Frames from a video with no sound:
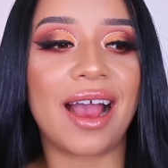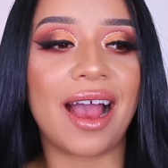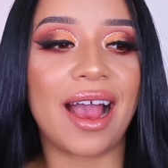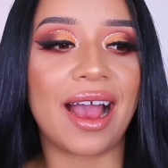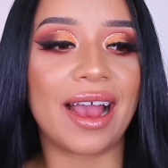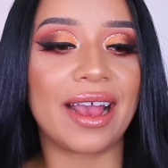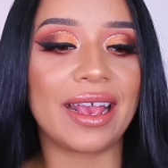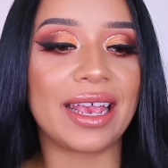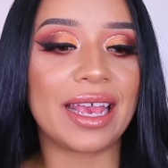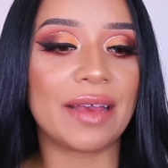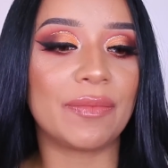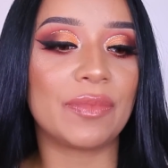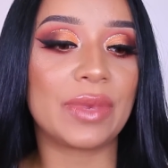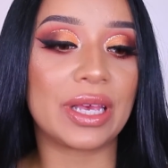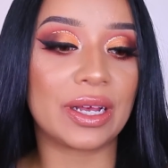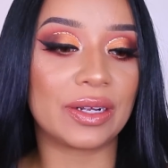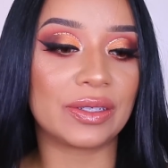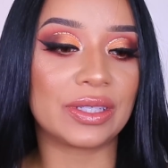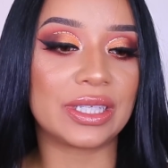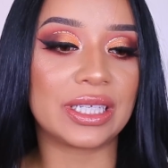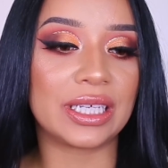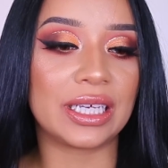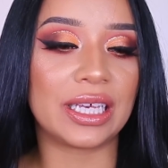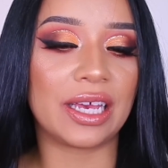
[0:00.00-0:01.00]
I am
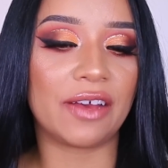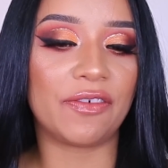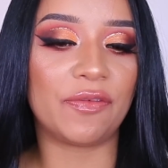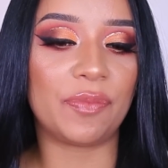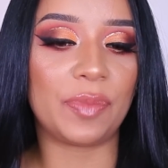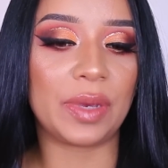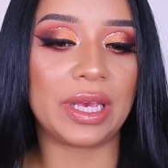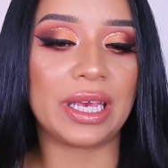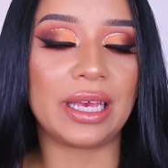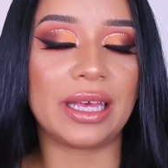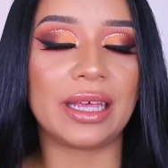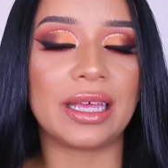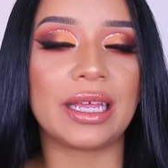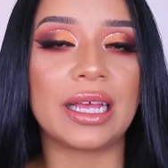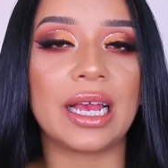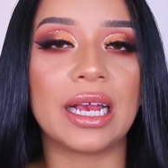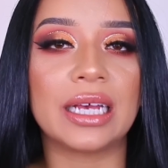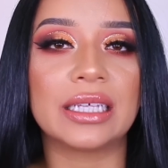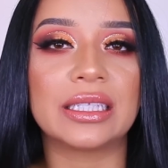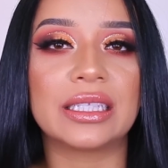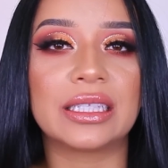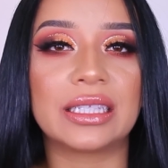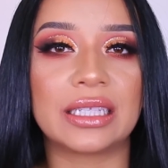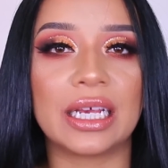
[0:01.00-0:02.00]
guilty of being
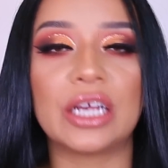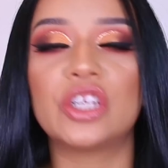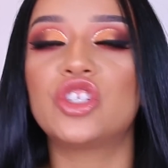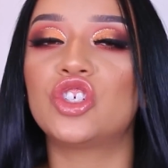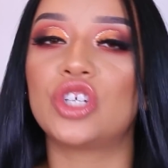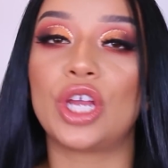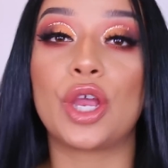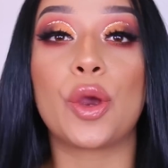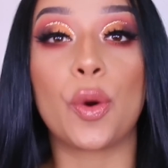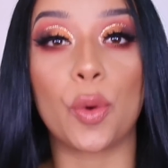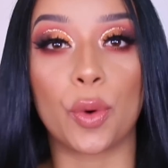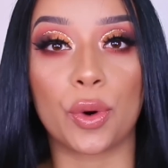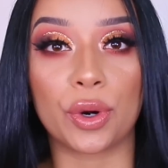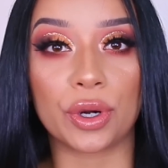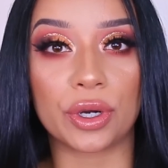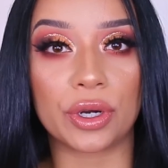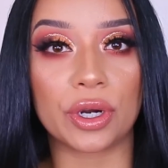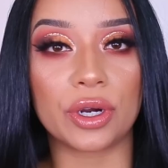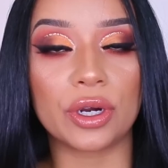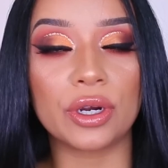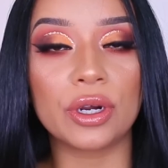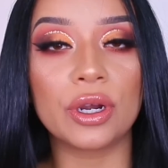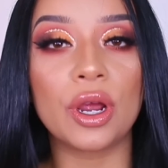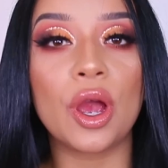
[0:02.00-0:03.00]
such a
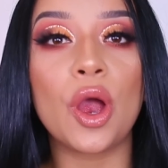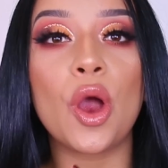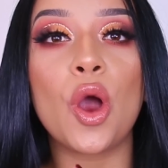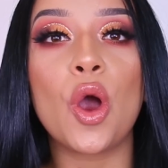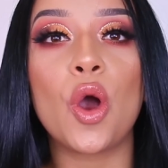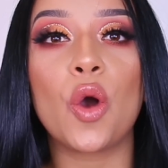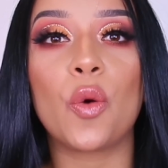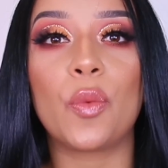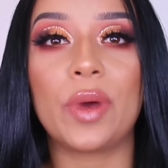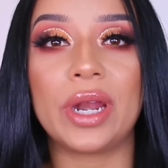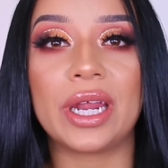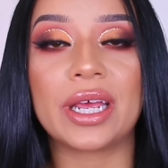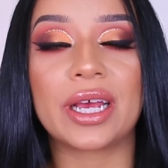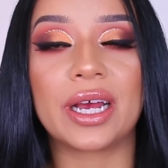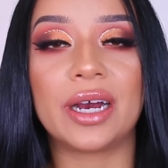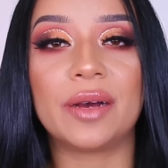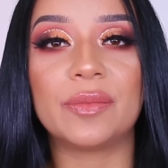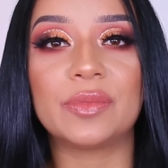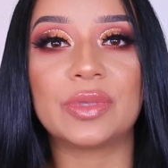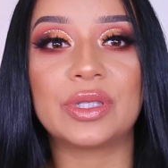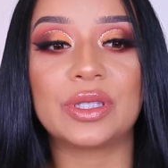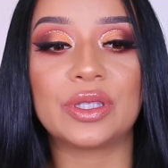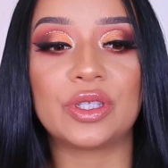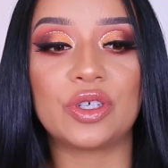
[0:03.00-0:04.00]
hoarder when it
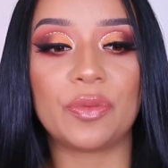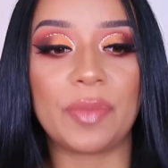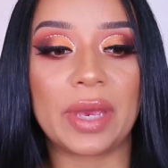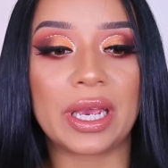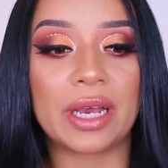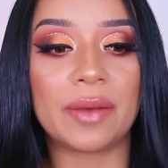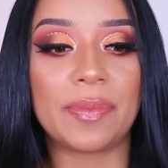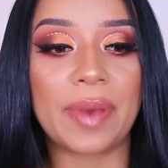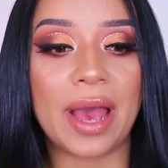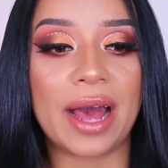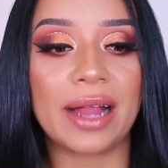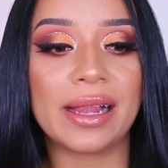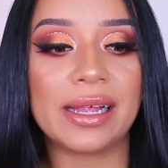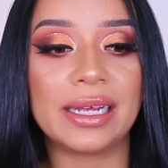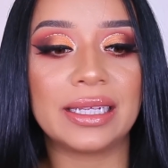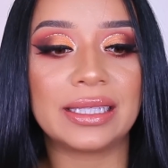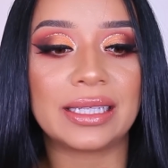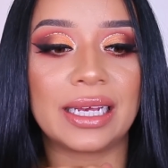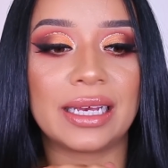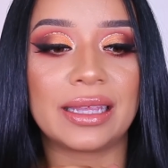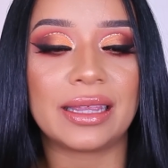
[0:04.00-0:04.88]
comes to makeup palettes.